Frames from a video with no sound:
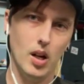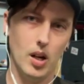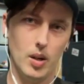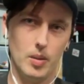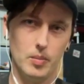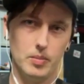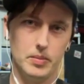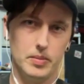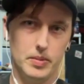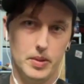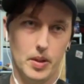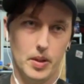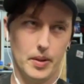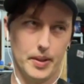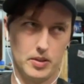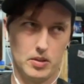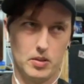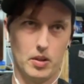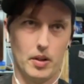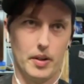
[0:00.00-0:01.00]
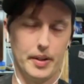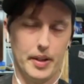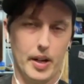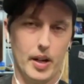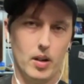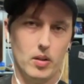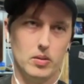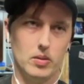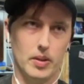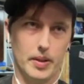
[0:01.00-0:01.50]
Um, you know, like starting
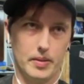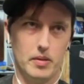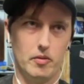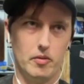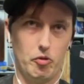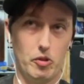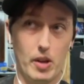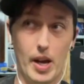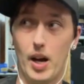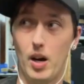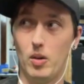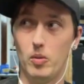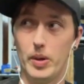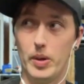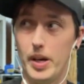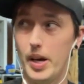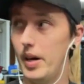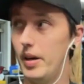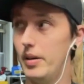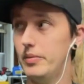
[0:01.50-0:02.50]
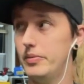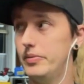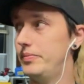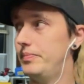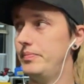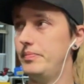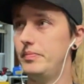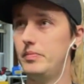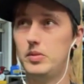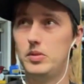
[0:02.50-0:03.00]
out, like now we have
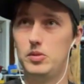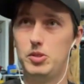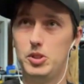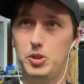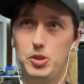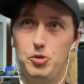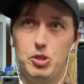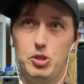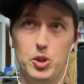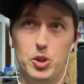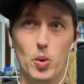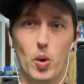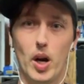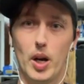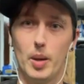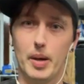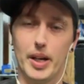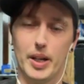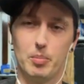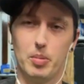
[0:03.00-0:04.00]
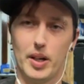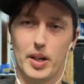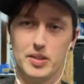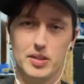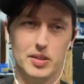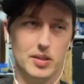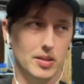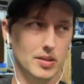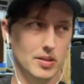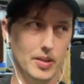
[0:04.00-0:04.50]
two automatic
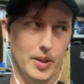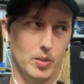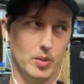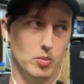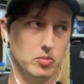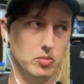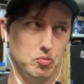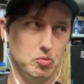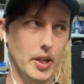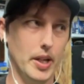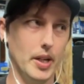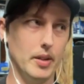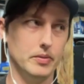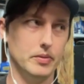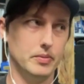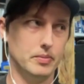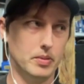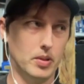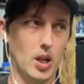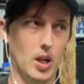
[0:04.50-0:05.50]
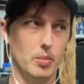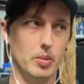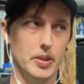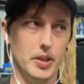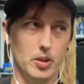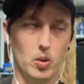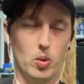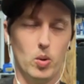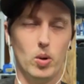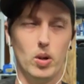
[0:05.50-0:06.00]
presses, like we have
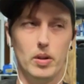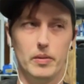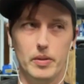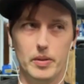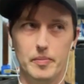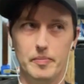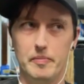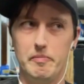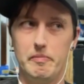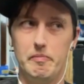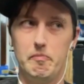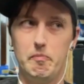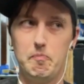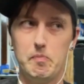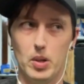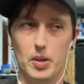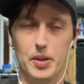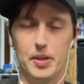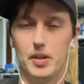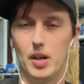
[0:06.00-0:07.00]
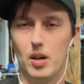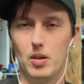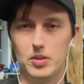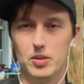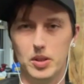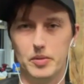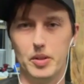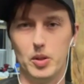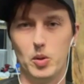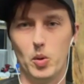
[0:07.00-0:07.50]
probably a quarter of a million
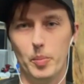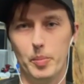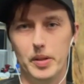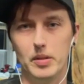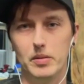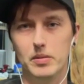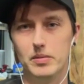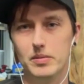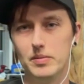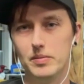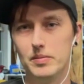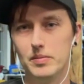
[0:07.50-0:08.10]
dollars of equipment.